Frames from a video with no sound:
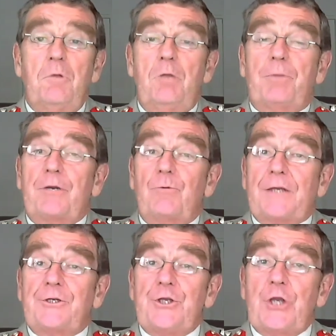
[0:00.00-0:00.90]
but
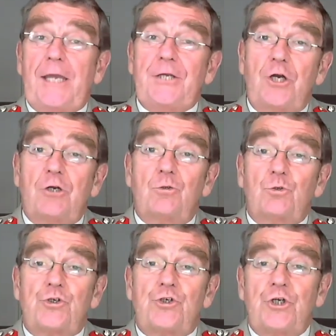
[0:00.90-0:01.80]
erecting a
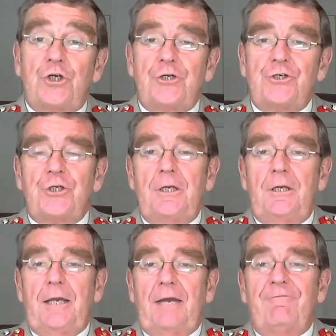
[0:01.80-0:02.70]
jungle church
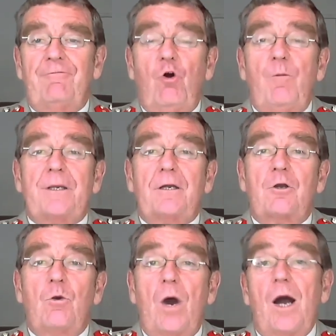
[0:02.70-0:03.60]
and forming a
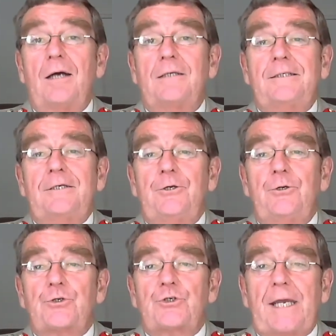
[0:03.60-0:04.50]
choir who
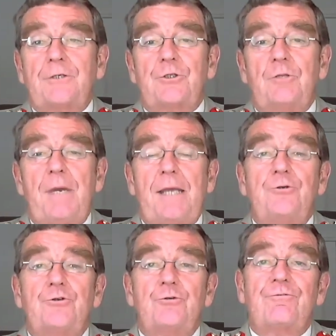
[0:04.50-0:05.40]
sang to the men
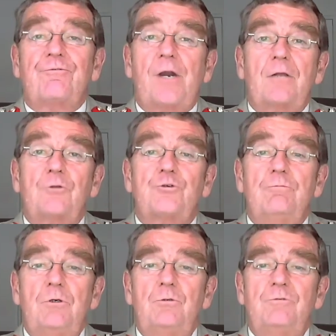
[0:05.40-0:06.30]
too frail to
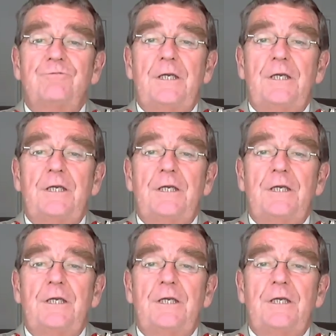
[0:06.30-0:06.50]
move,